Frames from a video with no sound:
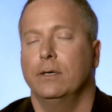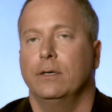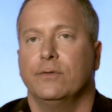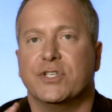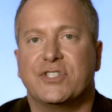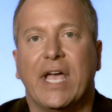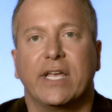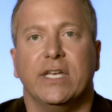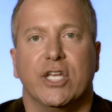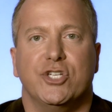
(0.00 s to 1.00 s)
The
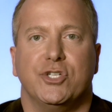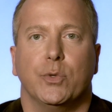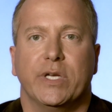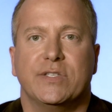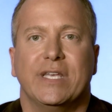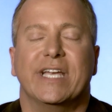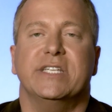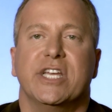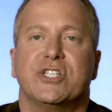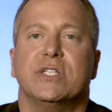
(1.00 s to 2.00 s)
second issue is
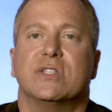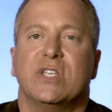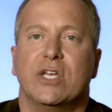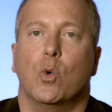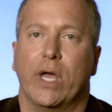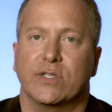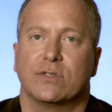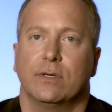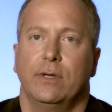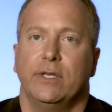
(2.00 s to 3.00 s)
ignition
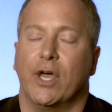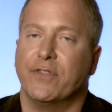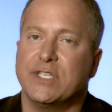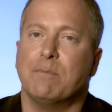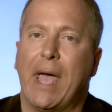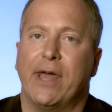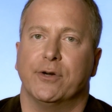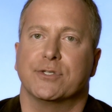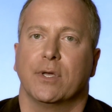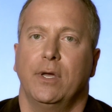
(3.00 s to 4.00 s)
sequence. Now this
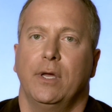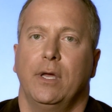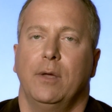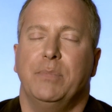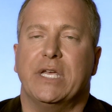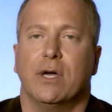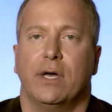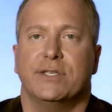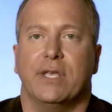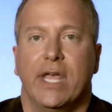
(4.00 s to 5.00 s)
matters
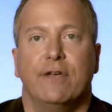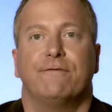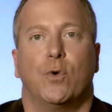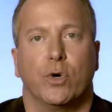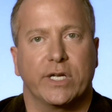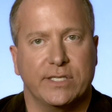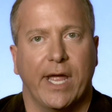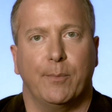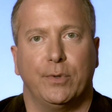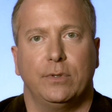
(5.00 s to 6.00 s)
because if, for
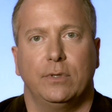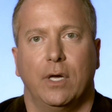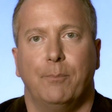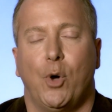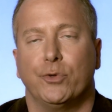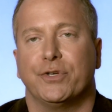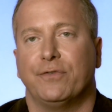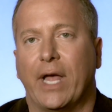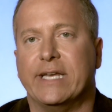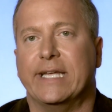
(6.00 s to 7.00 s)
example, a bolt of
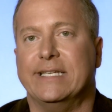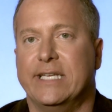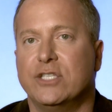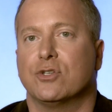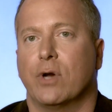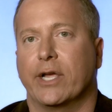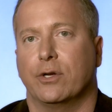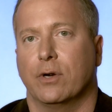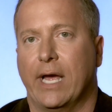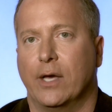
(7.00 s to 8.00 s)
lightning did strike
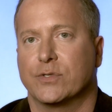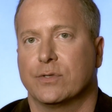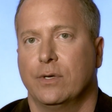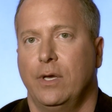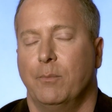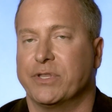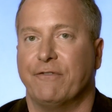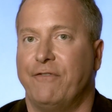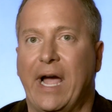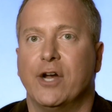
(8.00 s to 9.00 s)
your house, but the
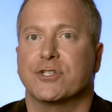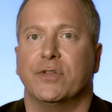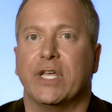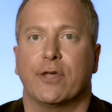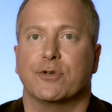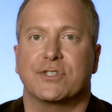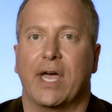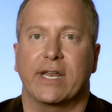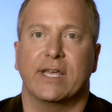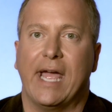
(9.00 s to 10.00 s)
fire's on the other
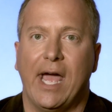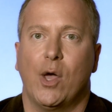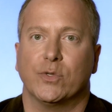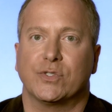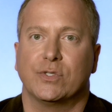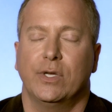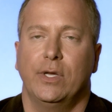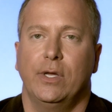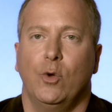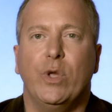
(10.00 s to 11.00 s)
side of the house,
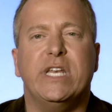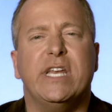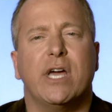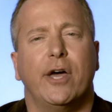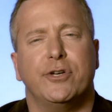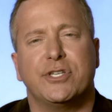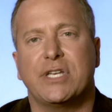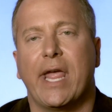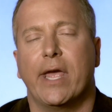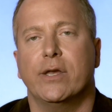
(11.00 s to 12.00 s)
we need to
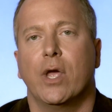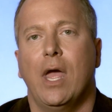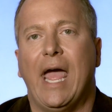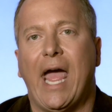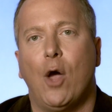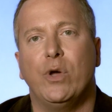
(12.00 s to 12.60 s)
understand how it